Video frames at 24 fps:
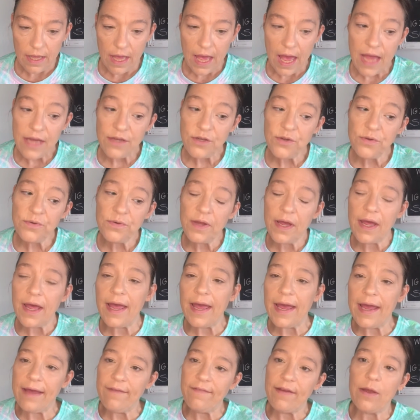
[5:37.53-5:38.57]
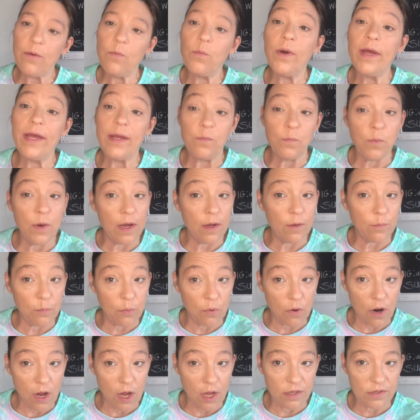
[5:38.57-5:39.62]
I do not have a Wet n Wild
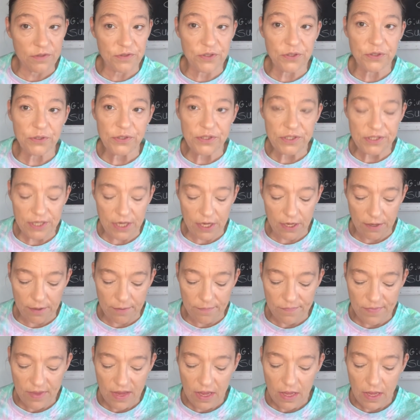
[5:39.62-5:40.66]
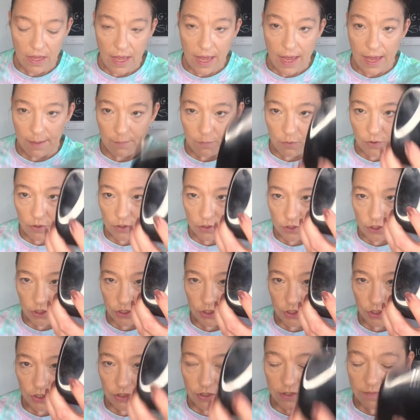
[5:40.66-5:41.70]
bronzer, so I'm going to
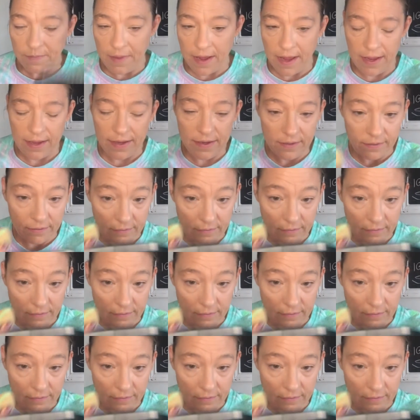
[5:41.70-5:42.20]
just use my